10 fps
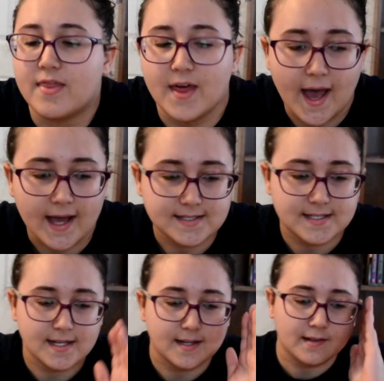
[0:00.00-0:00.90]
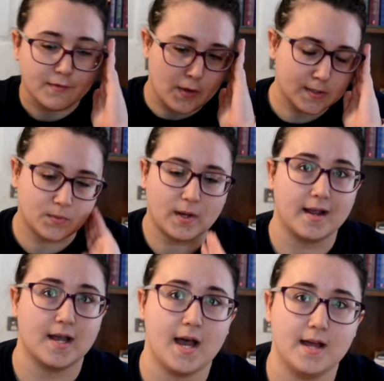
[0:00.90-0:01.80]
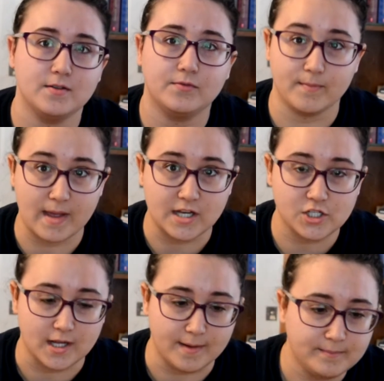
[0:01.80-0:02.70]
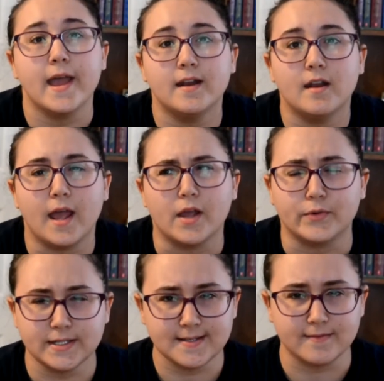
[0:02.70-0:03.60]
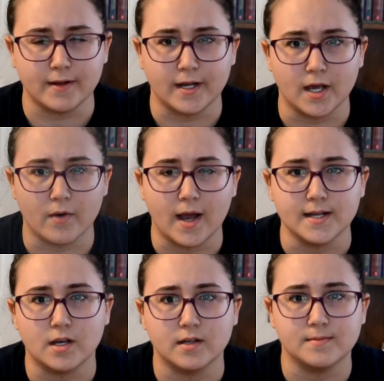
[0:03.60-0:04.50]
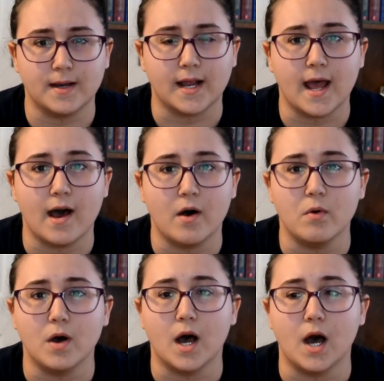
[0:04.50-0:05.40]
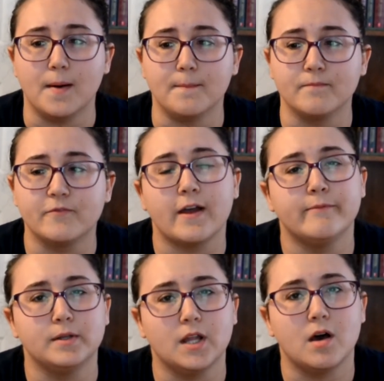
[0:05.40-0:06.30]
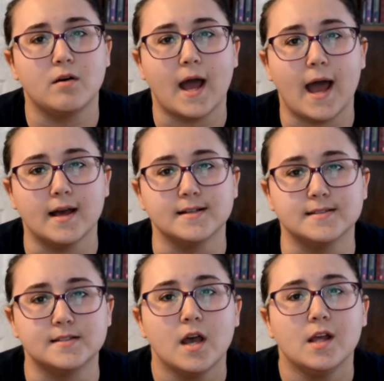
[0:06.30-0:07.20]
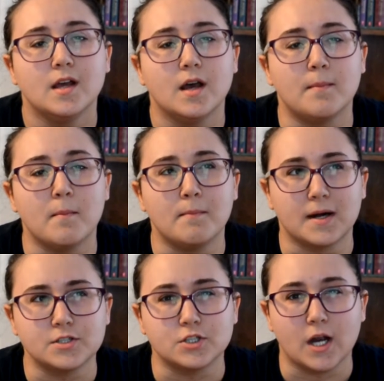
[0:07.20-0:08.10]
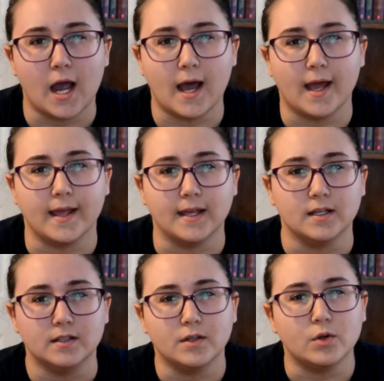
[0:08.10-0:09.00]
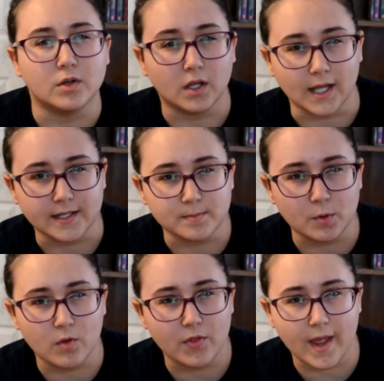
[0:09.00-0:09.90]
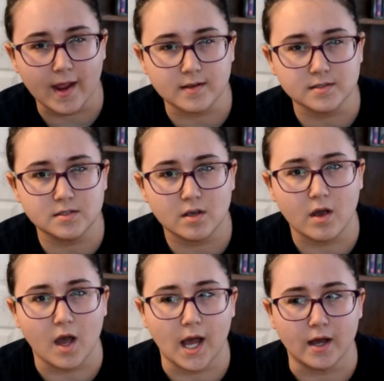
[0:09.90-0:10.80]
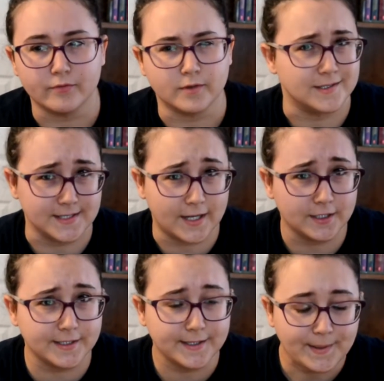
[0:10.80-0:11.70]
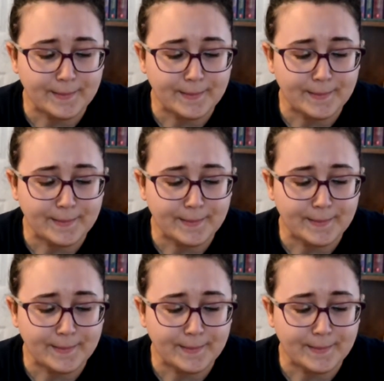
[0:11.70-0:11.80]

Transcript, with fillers: that is what I got from H&M. In a recent video, I talked about how um, Five Below has Monster High little collectible things uh, for a dollar,